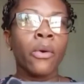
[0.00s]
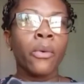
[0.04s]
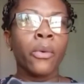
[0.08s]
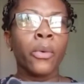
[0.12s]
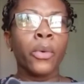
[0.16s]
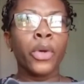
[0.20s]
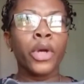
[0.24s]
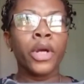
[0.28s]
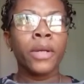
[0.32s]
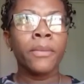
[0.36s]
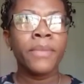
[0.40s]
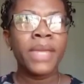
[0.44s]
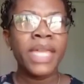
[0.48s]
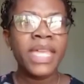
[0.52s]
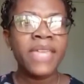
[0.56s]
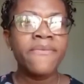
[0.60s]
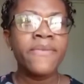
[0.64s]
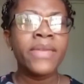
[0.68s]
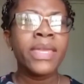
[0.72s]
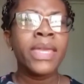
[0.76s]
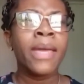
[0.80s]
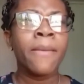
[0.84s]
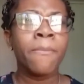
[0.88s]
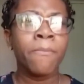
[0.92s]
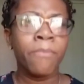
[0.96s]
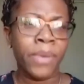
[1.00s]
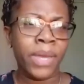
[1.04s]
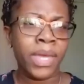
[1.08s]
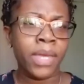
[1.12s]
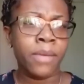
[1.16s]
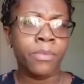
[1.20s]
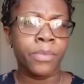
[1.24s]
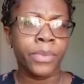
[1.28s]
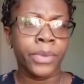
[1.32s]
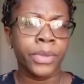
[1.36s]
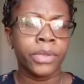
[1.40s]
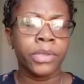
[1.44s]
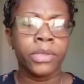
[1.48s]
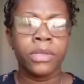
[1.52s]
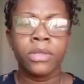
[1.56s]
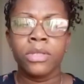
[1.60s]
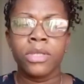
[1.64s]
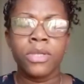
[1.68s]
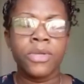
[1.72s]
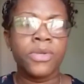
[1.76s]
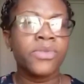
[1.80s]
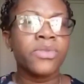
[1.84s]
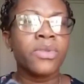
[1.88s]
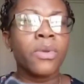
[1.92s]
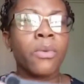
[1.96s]
or maybe a paper,
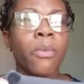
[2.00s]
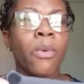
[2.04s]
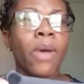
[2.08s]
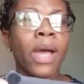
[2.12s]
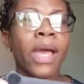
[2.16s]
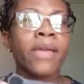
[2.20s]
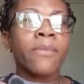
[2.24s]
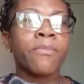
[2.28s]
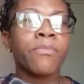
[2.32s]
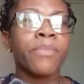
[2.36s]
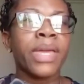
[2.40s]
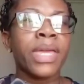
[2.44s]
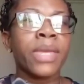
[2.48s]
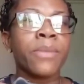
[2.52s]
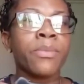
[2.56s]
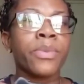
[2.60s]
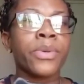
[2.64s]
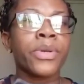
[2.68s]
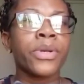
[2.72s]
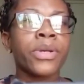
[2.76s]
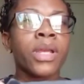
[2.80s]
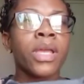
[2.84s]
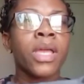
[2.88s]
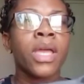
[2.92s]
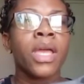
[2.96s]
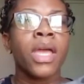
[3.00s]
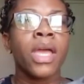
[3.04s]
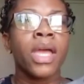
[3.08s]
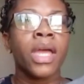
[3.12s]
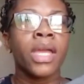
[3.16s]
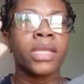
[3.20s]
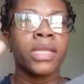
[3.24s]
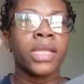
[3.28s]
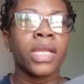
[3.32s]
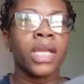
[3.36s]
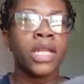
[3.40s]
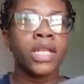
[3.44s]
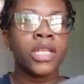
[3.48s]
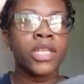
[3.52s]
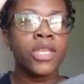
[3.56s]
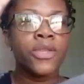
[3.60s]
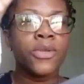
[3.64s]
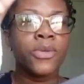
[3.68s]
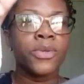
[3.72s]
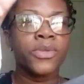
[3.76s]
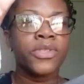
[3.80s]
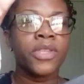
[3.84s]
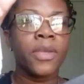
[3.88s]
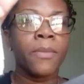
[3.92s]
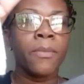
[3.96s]
use a white paper and then
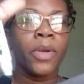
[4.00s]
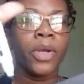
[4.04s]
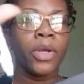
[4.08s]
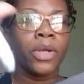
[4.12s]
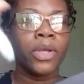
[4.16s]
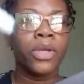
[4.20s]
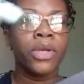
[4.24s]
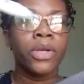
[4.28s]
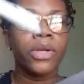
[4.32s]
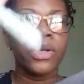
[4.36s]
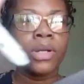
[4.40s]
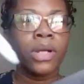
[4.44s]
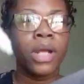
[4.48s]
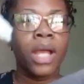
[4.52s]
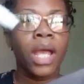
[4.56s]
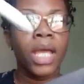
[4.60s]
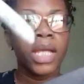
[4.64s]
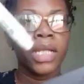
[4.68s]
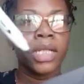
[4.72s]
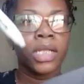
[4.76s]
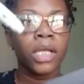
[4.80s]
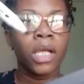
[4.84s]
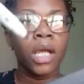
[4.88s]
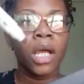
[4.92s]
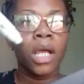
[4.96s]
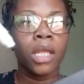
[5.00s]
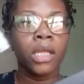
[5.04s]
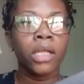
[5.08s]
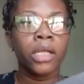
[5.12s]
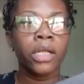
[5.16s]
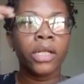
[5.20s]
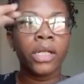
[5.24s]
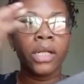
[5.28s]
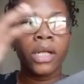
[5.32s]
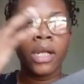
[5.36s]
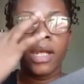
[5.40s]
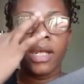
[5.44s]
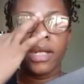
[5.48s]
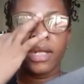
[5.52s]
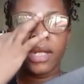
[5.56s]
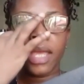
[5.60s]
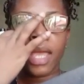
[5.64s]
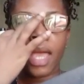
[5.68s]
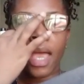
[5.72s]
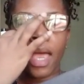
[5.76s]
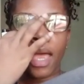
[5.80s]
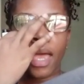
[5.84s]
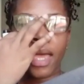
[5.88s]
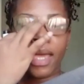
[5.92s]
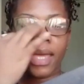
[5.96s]
use a marker and color the
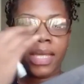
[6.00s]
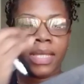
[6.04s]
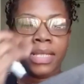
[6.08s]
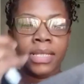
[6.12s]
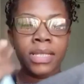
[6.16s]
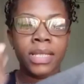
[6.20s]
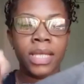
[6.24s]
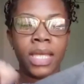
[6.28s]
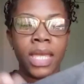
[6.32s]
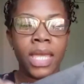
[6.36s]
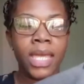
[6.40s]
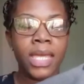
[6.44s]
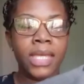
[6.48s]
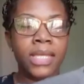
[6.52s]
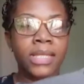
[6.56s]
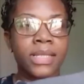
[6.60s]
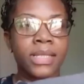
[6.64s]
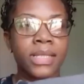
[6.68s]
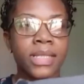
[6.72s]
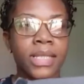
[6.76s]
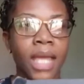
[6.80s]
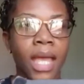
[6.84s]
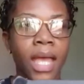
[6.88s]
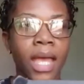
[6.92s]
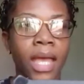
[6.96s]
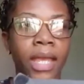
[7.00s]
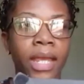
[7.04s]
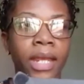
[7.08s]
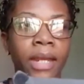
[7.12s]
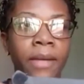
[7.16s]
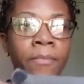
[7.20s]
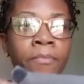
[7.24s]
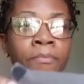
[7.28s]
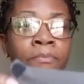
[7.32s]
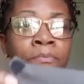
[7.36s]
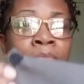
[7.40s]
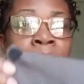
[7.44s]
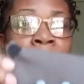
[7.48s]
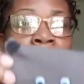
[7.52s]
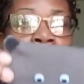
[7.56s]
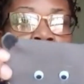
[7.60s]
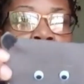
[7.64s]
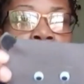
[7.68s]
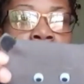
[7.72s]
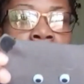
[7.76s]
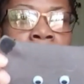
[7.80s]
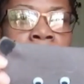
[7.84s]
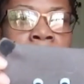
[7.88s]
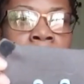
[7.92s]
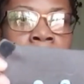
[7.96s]
eye inside.
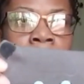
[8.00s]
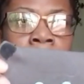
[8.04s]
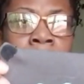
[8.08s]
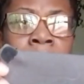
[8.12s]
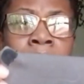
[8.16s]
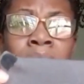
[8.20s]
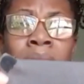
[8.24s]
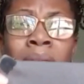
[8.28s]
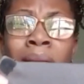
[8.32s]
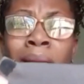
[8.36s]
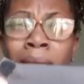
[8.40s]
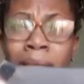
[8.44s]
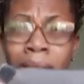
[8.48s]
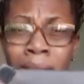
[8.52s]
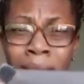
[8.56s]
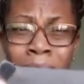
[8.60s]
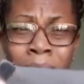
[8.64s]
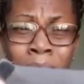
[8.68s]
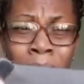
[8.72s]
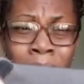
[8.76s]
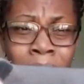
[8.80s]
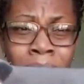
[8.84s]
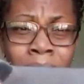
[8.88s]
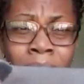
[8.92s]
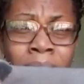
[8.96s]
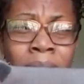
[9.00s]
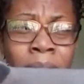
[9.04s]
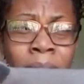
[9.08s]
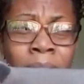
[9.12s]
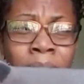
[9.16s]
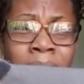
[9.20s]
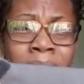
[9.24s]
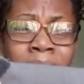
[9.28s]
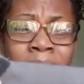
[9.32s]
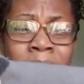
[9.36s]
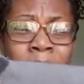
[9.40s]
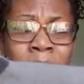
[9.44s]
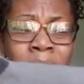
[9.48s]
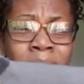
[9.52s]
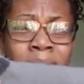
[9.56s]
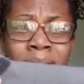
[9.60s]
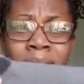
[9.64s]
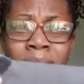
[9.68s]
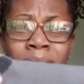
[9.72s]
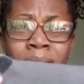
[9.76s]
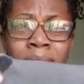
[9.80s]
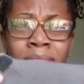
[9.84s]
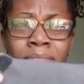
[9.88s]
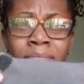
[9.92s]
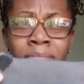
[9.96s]
Now, I think my teddy bear is
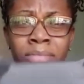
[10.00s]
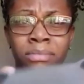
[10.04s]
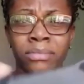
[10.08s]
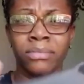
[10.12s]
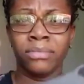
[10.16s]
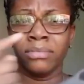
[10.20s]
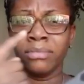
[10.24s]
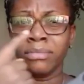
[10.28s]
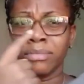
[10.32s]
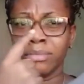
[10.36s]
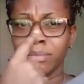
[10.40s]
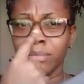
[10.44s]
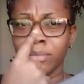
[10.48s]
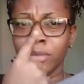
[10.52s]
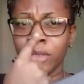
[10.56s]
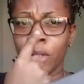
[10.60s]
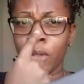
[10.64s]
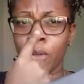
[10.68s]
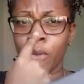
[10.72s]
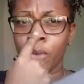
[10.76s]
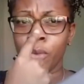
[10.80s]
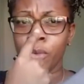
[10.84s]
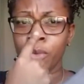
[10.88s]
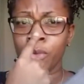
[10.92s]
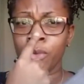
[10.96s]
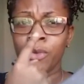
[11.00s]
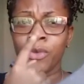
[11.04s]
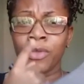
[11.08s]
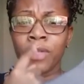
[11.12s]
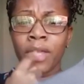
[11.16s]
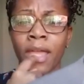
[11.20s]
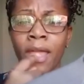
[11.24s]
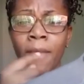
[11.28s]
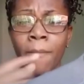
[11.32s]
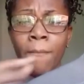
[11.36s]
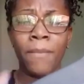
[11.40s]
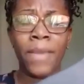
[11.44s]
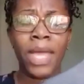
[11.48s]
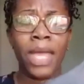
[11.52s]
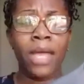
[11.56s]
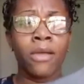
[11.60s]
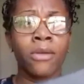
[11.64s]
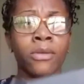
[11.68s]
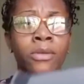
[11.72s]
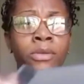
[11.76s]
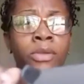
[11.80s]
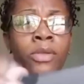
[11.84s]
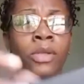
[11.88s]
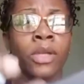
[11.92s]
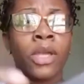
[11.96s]
missing nose and
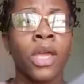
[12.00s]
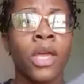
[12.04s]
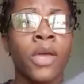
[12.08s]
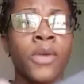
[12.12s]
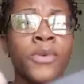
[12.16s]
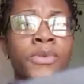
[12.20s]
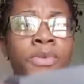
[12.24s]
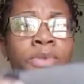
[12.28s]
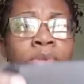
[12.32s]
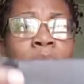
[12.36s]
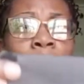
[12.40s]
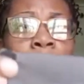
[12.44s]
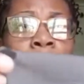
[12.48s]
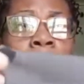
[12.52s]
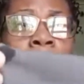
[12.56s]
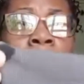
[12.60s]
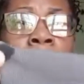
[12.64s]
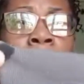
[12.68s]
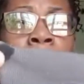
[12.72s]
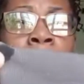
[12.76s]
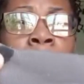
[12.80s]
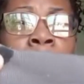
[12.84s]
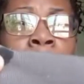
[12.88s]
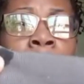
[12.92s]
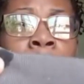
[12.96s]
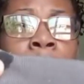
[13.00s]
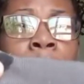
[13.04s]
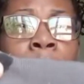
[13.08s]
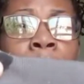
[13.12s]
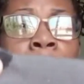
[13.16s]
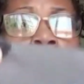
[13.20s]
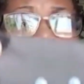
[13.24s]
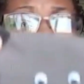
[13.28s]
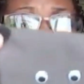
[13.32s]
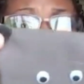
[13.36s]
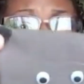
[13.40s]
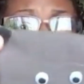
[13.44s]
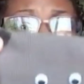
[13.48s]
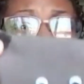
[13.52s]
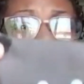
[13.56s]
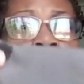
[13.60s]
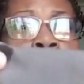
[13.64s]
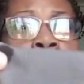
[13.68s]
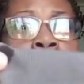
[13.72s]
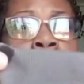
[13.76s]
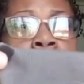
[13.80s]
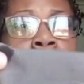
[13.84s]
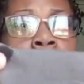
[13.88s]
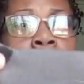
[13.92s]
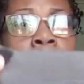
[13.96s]
mouth. So what I'm gonna do, I'm
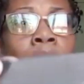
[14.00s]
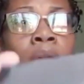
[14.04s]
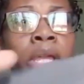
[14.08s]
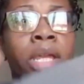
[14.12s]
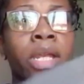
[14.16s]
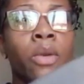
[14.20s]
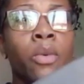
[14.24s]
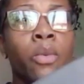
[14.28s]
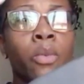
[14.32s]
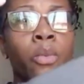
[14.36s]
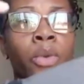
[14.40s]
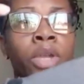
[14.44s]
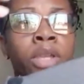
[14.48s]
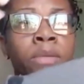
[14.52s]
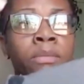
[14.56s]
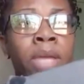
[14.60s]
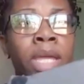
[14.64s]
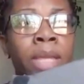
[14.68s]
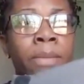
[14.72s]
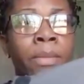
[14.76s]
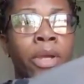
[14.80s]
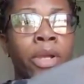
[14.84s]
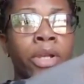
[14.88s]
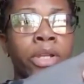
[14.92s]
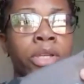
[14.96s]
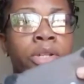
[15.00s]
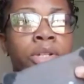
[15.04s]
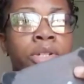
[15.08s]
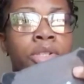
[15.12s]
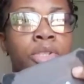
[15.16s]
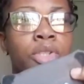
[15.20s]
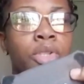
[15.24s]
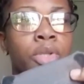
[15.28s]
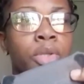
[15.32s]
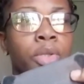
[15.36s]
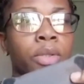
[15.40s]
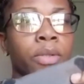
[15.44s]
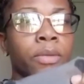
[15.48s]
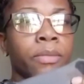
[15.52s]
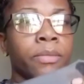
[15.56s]
gonna draw it with my marker too.